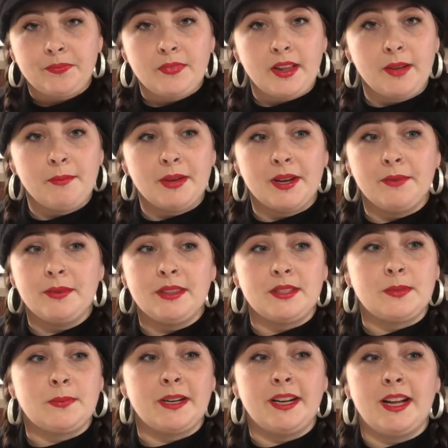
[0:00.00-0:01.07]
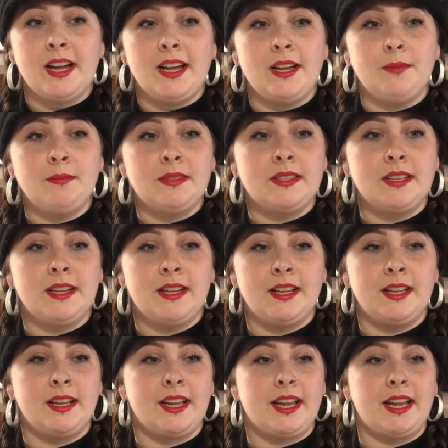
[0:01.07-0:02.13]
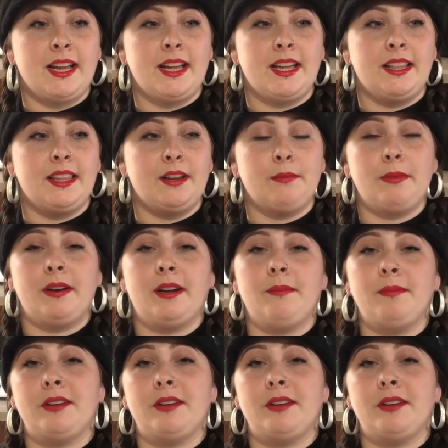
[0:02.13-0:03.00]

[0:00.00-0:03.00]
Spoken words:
But when the spring comes and they open up,